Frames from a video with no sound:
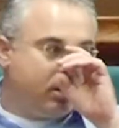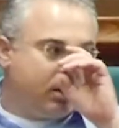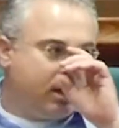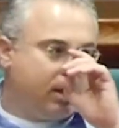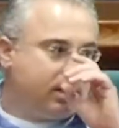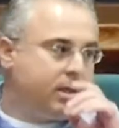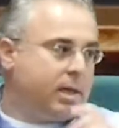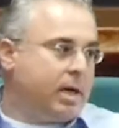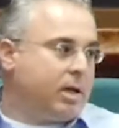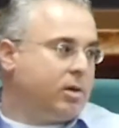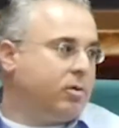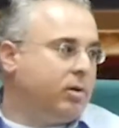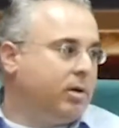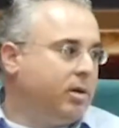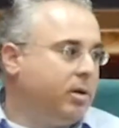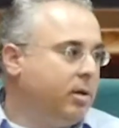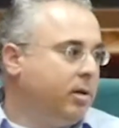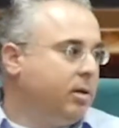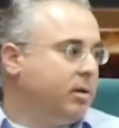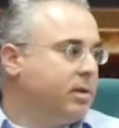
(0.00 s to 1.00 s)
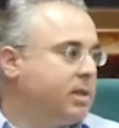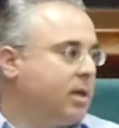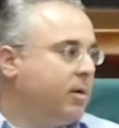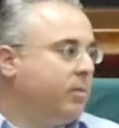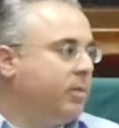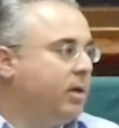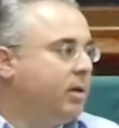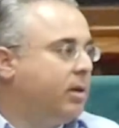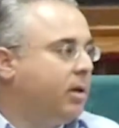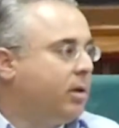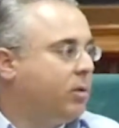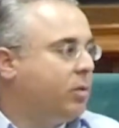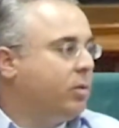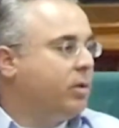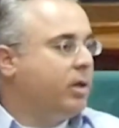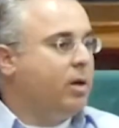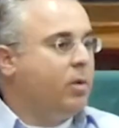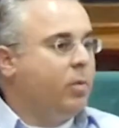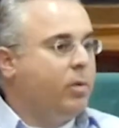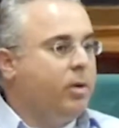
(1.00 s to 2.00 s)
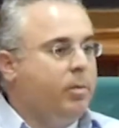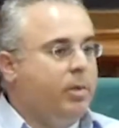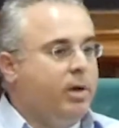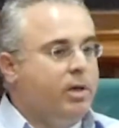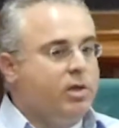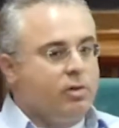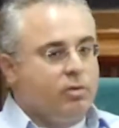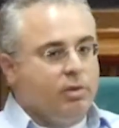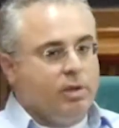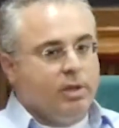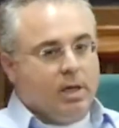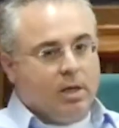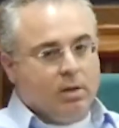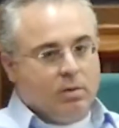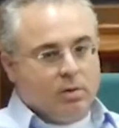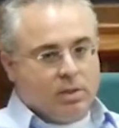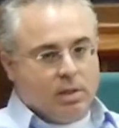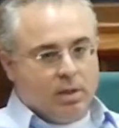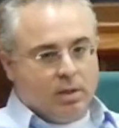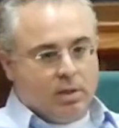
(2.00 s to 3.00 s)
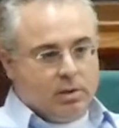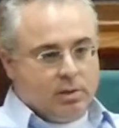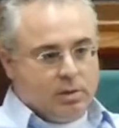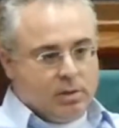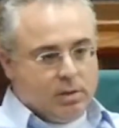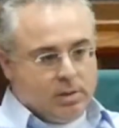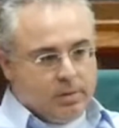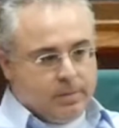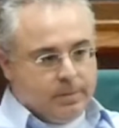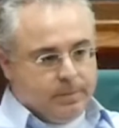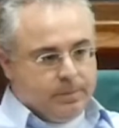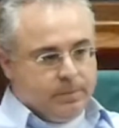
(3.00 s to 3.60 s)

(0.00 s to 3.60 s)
that's actually something that today we measure in nanoseconds.